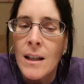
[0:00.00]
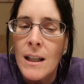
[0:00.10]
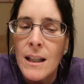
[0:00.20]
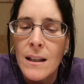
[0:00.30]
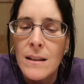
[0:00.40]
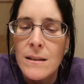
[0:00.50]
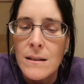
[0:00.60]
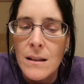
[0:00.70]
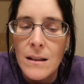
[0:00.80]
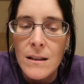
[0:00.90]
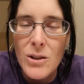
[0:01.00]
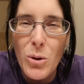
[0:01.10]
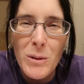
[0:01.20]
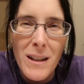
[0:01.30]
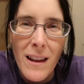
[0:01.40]
And
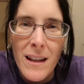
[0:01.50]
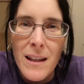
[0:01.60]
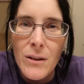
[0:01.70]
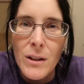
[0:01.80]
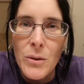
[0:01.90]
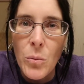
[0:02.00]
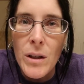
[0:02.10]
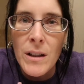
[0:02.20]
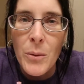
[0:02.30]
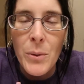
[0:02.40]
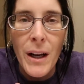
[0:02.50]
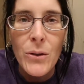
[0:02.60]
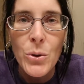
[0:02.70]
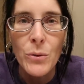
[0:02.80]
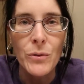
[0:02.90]
normally they heal and whatnot, but I
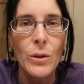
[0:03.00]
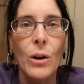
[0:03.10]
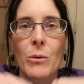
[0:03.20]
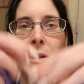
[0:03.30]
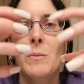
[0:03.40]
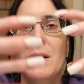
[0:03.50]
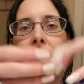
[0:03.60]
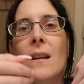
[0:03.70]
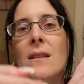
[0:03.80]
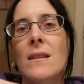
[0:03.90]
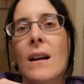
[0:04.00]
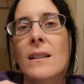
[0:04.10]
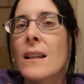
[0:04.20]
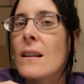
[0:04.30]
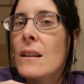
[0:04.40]
don't know if they'll always be like
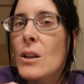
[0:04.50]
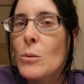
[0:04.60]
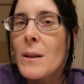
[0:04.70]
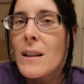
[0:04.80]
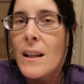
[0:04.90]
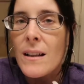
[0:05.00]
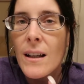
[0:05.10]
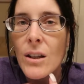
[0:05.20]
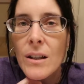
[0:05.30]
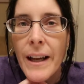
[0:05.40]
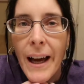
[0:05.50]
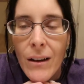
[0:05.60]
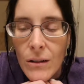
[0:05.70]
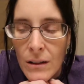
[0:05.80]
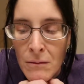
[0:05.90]
sucked in a little bit like they are
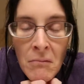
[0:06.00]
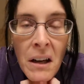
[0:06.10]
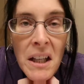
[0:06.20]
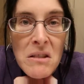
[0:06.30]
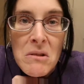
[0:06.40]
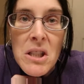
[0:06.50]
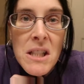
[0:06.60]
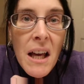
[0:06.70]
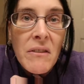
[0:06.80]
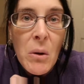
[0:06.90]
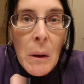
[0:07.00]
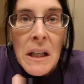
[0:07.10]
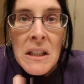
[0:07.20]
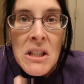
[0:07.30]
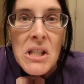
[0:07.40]
now. I guess we'll just have to
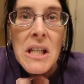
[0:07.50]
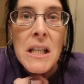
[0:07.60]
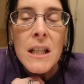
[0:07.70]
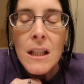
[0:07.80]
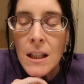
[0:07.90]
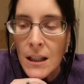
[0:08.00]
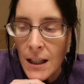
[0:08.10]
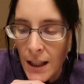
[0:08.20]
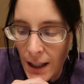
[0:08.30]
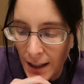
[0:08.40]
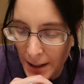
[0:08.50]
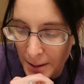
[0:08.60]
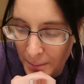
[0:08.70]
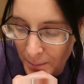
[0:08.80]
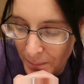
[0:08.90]
wait and see.
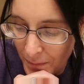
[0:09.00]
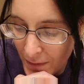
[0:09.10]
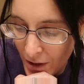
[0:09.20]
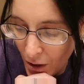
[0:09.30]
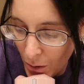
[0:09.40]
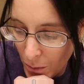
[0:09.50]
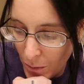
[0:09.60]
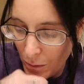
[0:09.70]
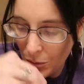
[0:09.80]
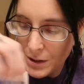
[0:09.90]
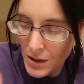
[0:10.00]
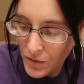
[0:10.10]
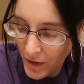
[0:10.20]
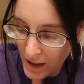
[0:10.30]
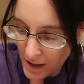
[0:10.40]
So what's
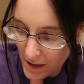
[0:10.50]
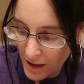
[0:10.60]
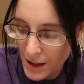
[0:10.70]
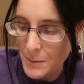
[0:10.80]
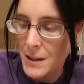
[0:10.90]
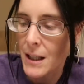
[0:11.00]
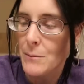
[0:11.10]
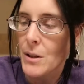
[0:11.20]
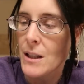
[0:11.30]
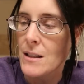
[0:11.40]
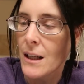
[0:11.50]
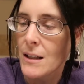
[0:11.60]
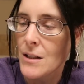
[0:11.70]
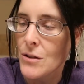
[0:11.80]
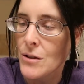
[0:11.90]
funny is the clips, like, I'm not
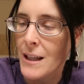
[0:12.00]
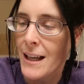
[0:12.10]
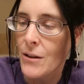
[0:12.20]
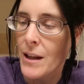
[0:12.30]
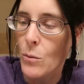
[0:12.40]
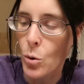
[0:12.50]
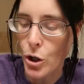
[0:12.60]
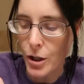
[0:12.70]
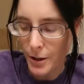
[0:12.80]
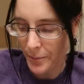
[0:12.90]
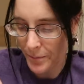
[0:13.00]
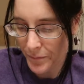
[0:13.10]
exactly certain how they work,